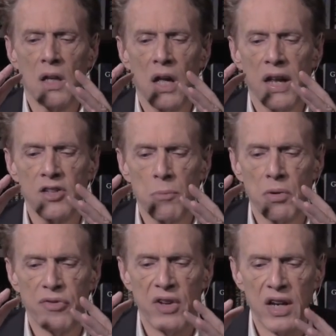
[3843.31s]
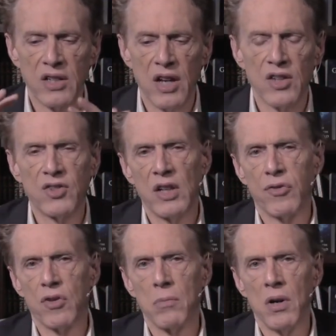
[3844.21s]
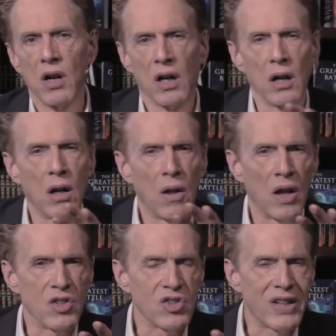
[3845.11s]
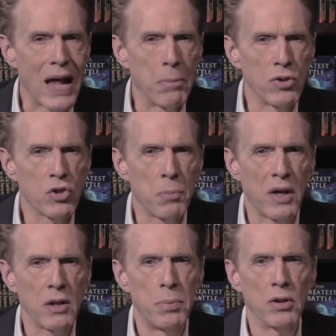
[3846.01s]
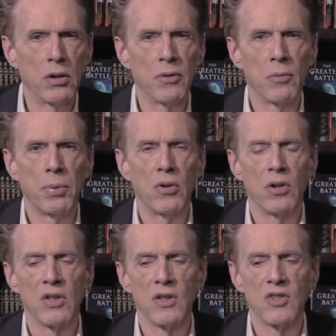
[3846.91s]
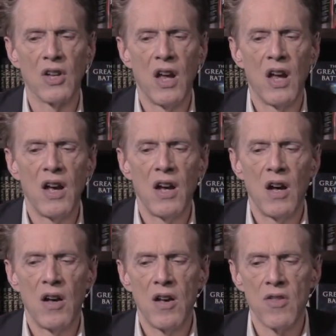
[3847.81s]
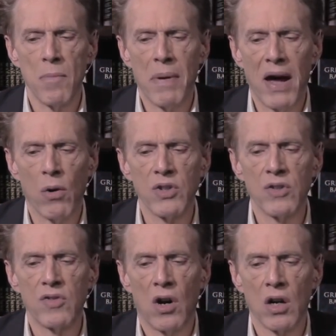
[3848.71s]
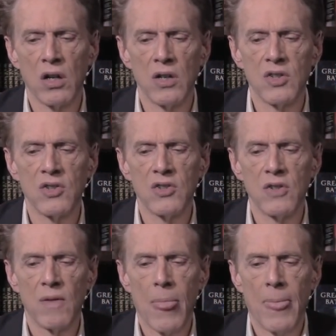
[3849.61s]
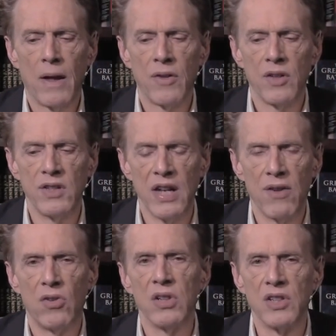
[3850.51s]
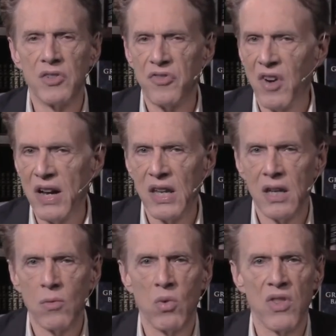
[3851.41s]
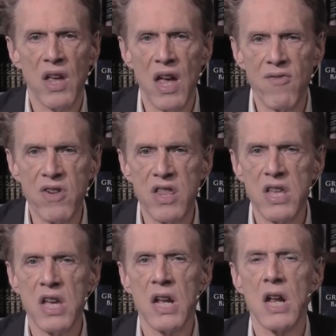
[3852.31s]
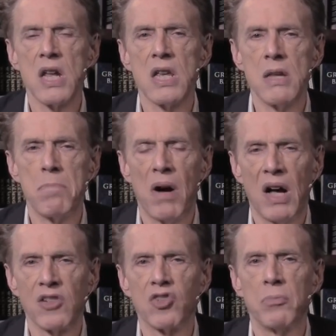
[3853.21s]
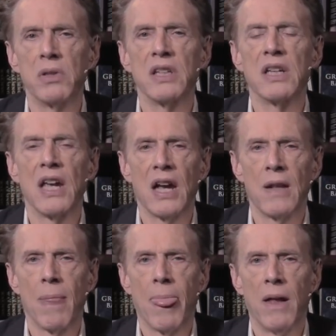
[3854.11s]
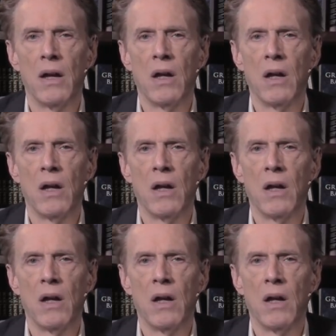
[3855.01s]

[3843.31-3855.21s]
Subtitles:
God has a prophetic destiny for America, established by the Pilgrims and Puritans. The powers of darkness, the devil is fighting it with everything he possibly can.